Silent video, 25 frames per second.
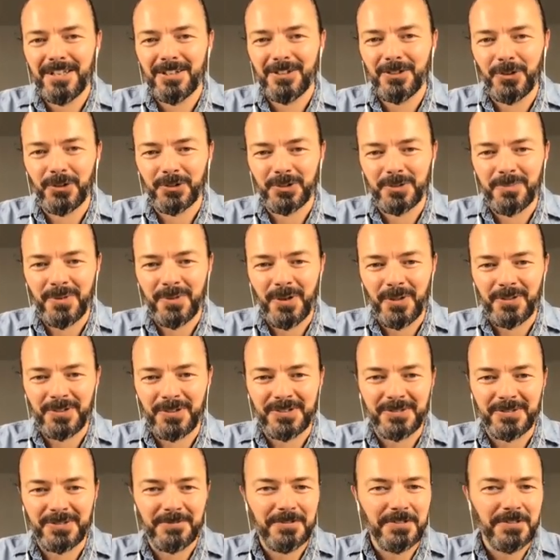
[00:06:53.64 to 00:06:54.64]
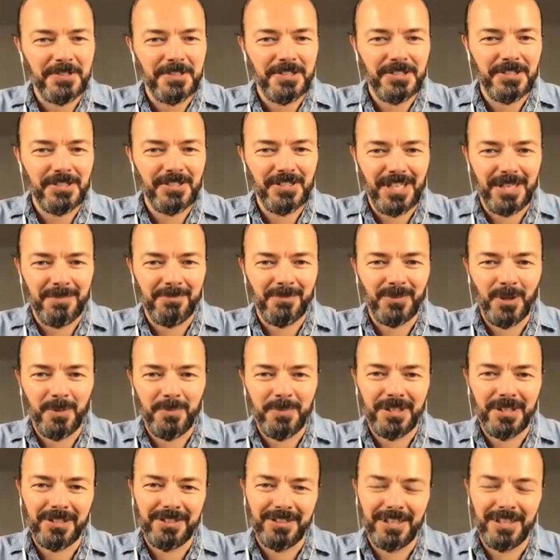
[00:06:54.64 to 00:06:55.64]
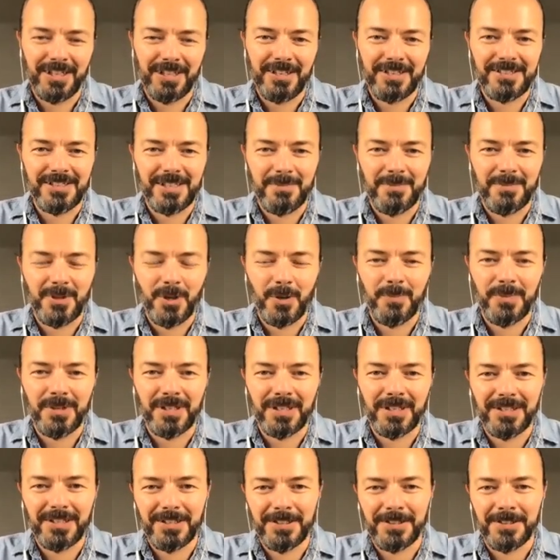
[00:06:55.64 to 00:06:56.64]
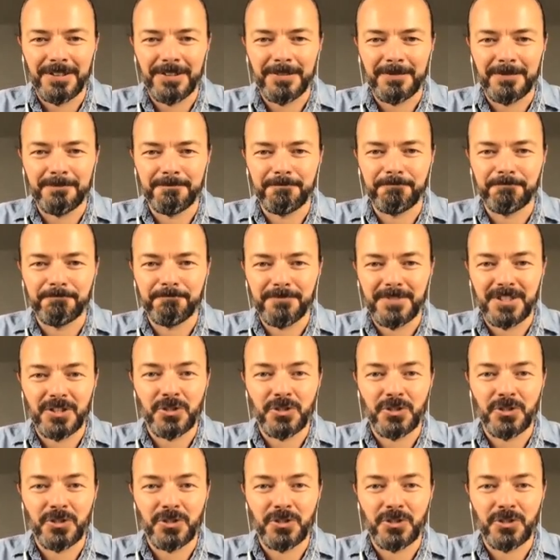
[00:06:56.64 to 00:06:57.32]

talked about the same topic, nearly the same topic um,